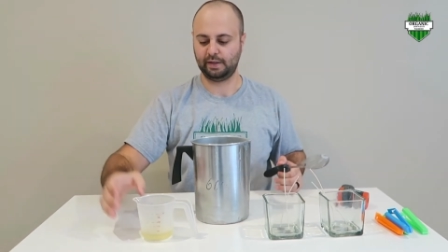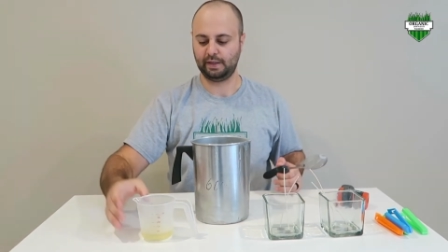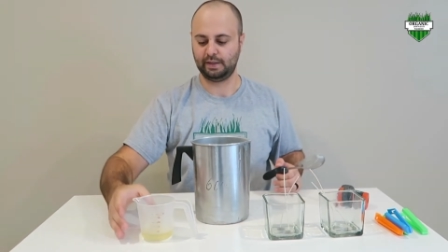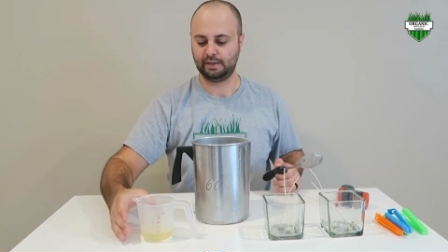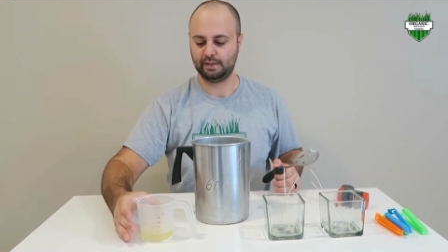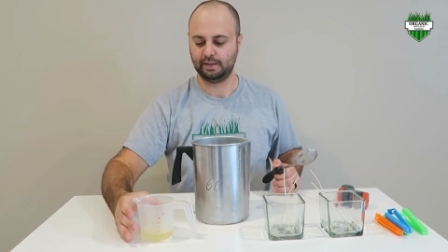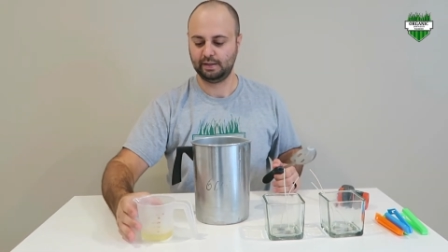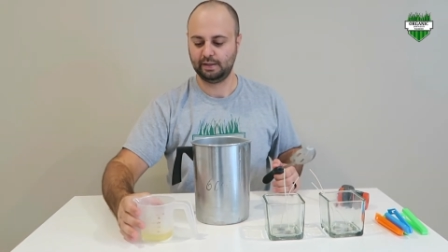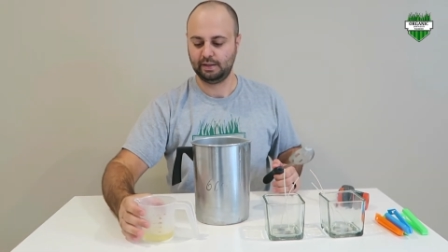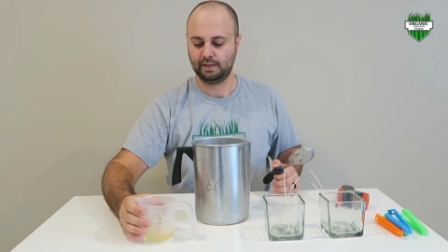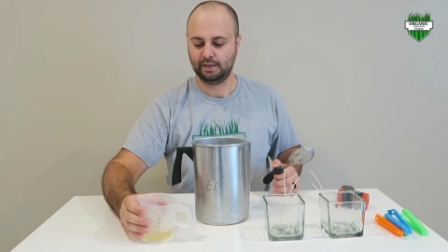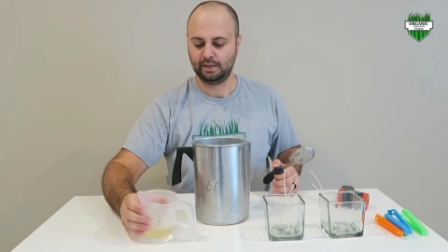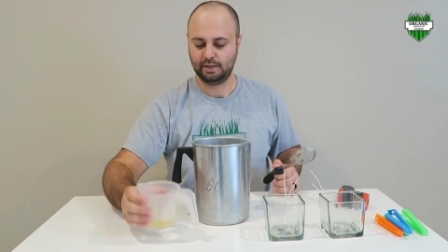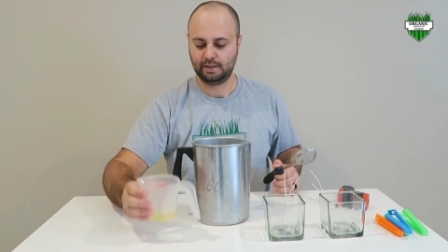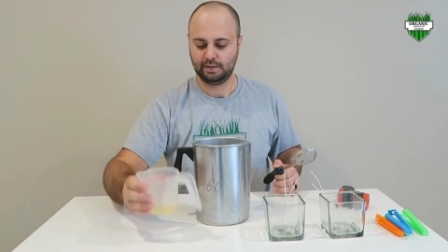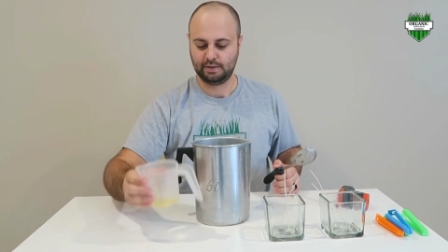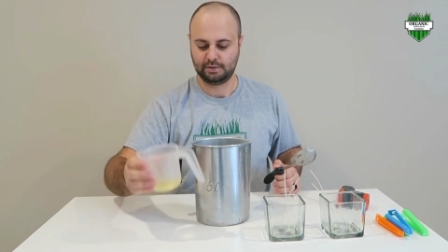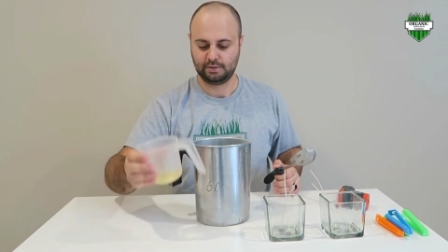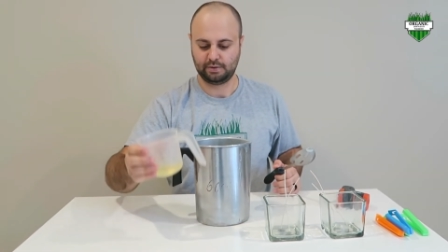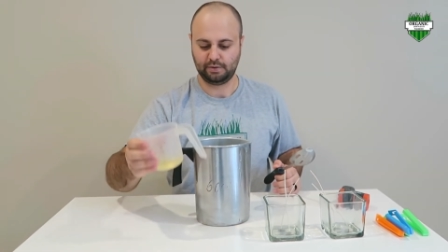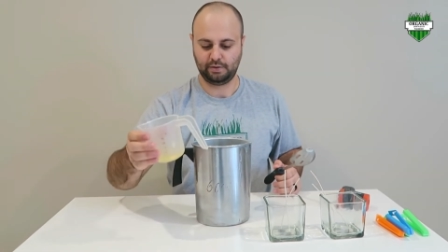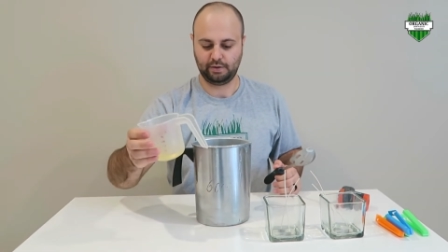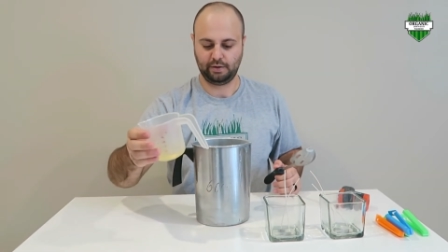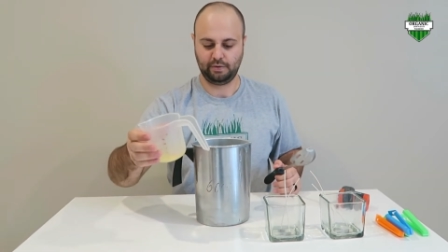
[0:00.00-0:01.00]
in.
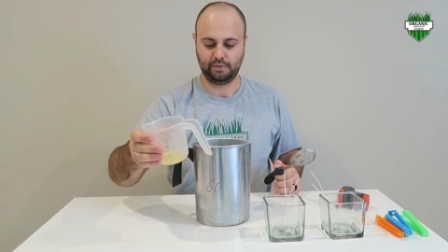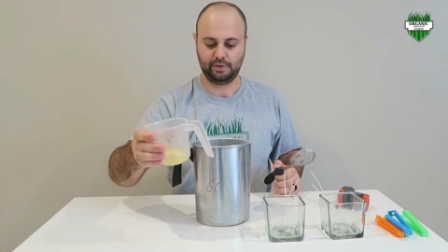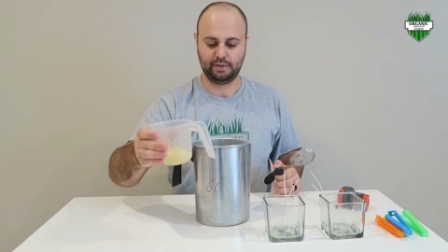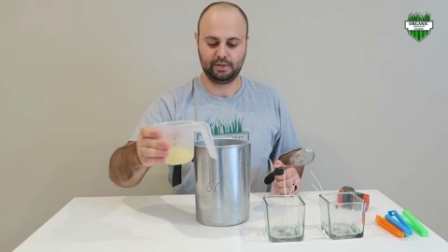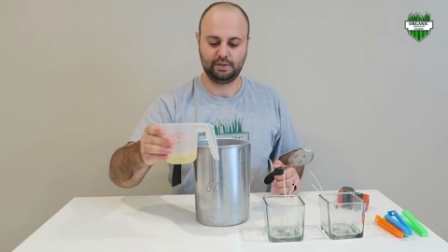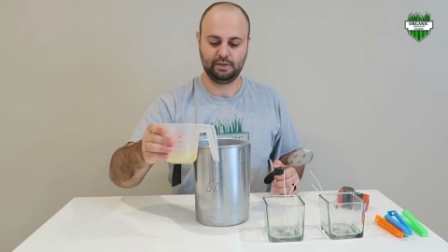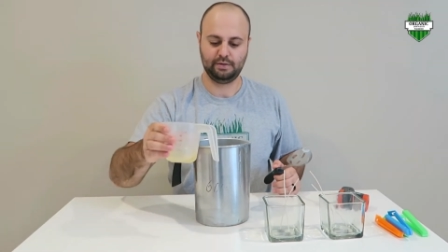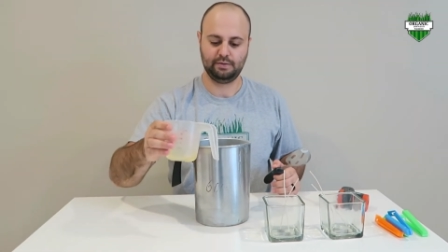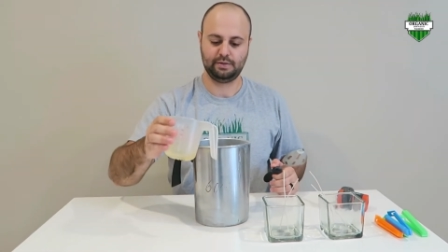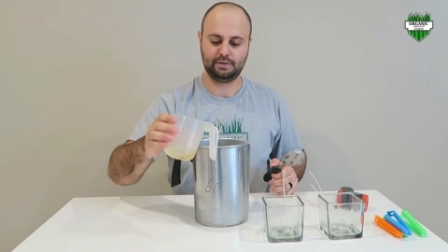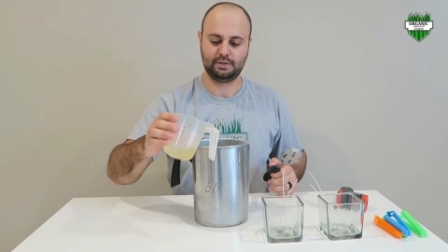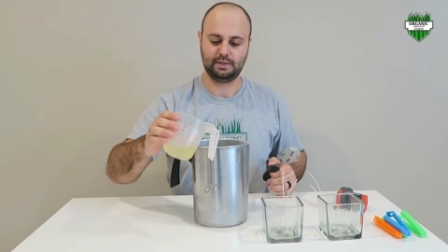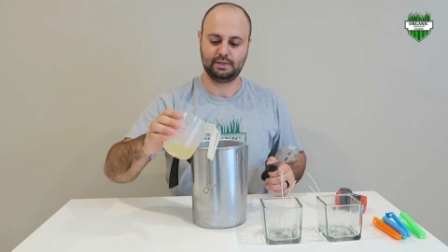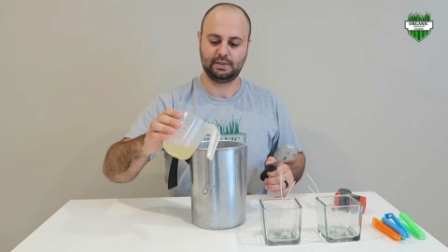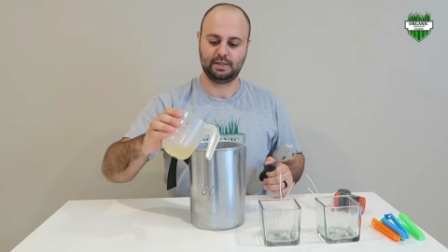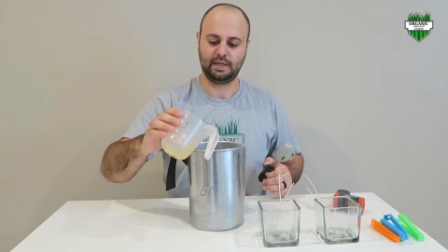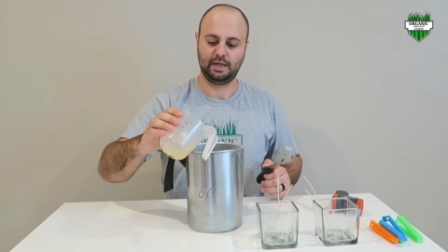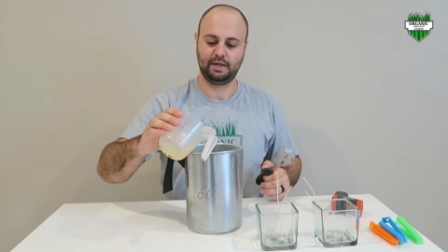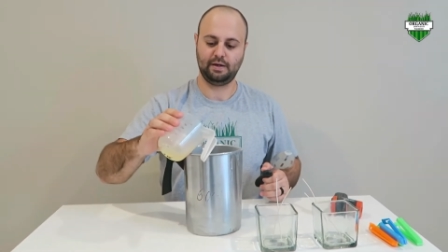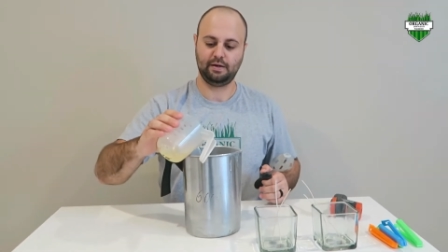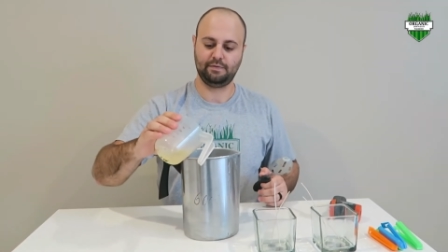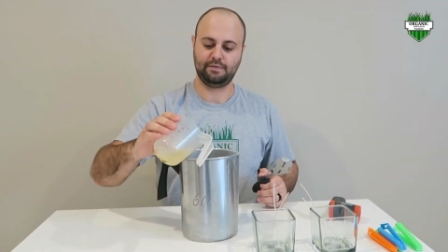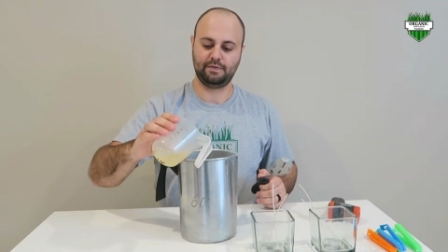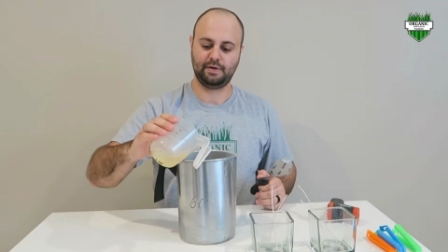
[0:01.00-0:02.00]
So all you want to do is just
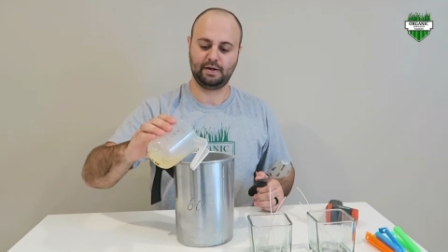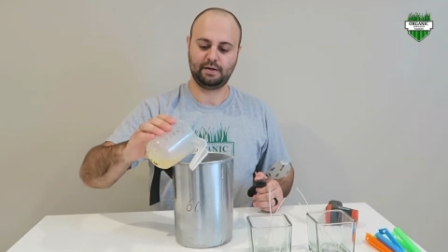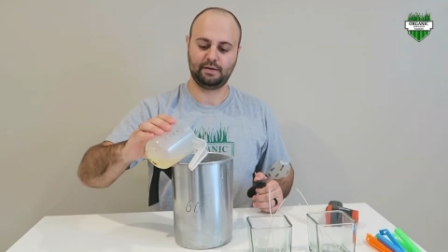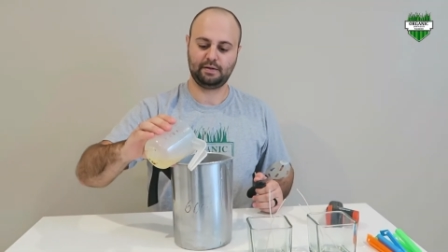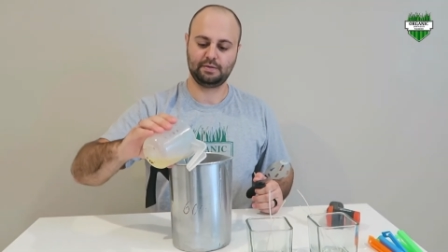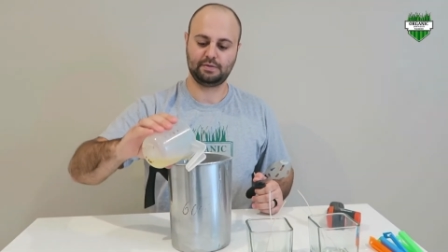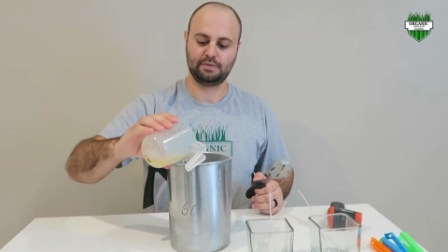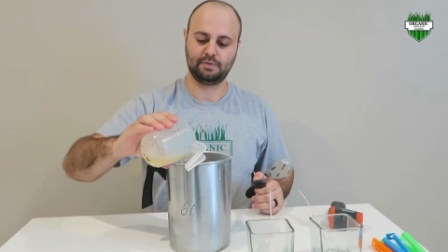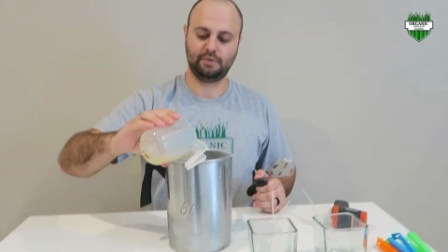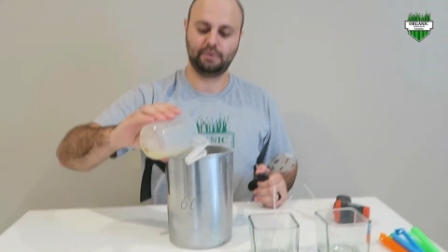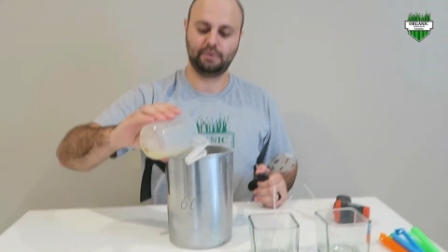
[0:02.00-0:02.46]
take your fragrance